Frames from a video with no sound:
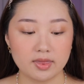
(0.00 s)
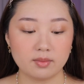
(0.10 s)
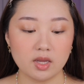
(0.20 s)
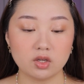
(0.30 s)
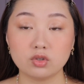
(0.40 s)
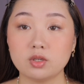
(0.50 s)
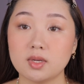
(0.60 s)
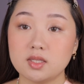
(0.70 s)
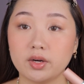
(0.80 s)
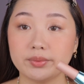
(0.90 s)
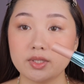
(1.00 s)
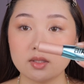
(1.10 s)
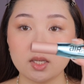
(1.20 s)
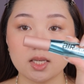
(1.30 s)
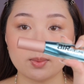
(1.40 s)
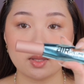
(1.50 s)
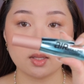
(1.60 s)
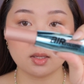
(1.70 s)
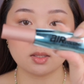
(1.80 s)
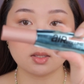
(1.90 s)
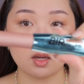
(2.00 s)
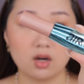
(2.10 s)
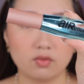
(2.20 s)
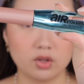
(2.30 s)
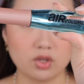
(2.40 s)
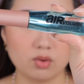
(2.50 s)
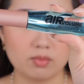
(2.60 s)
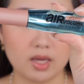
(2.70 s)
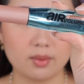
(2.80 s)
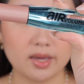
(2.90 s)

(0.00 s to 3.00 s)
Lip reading: and then my go-to mascara recently has been this Air Volume Mega